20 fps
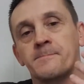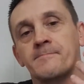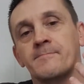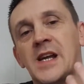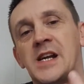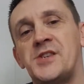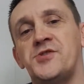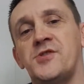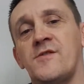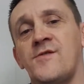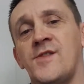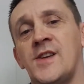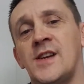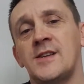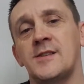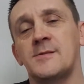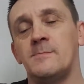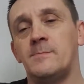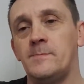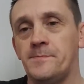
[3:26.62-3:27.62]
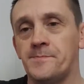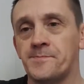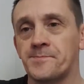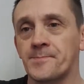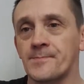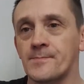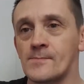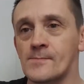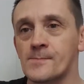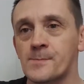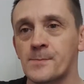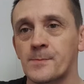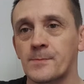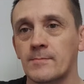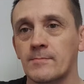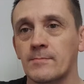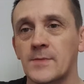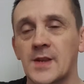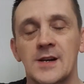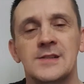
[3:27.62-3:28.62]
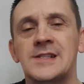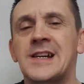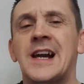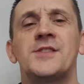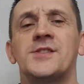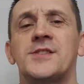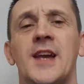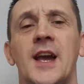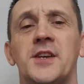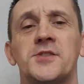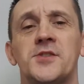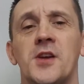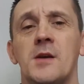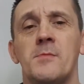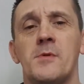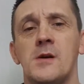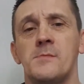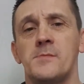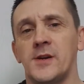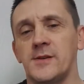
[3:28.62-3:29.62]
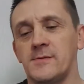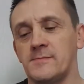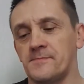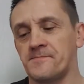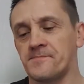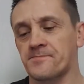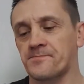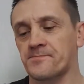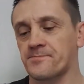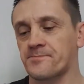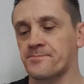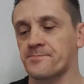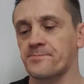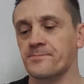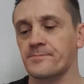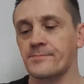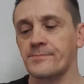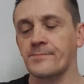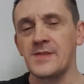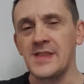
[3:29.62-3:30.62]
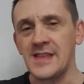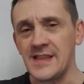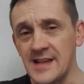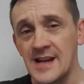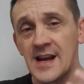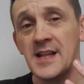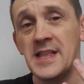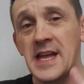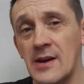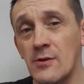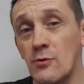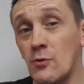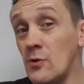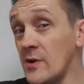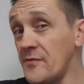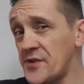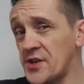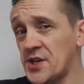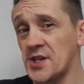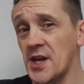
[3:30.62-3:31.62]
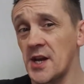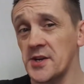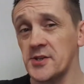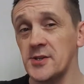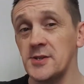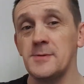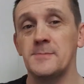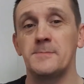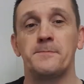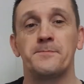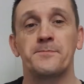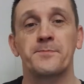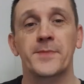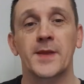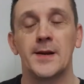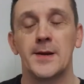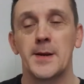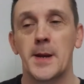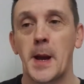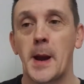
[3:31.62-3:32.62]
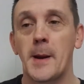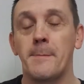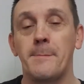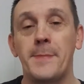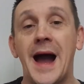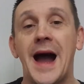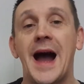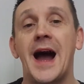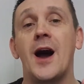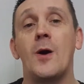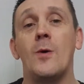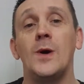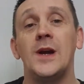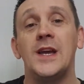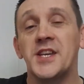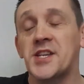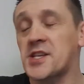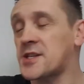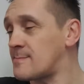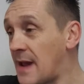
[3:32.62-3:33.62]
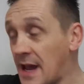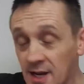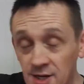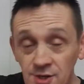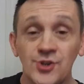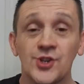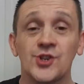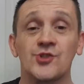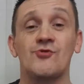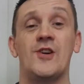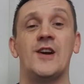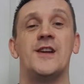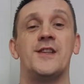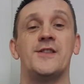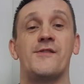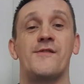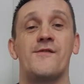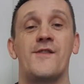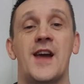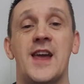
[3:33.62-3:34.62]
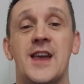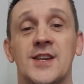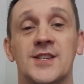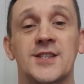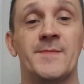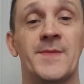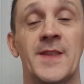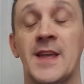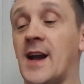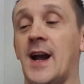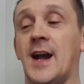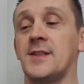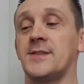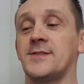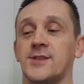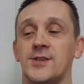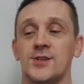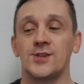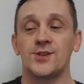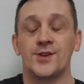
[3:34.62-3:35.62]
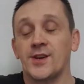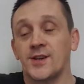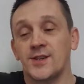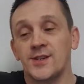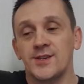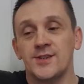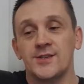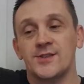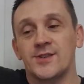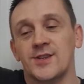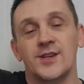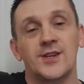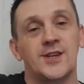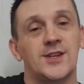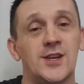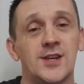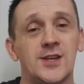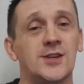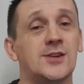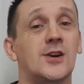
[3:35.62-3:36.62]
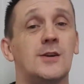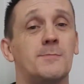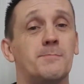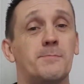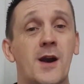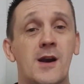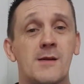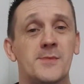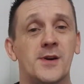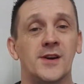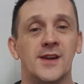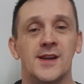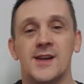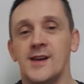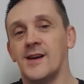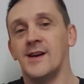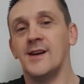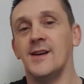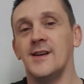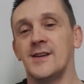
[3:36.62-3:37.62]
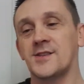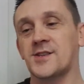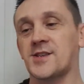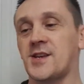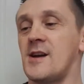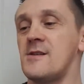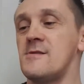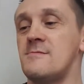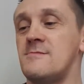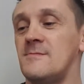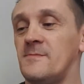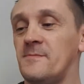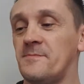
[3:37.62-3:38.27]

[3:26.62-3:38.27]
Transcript: and you think, can't taste no Marmite, and then all of a sudden, pow, it smacks you straight in the face, and you got Marmite. So,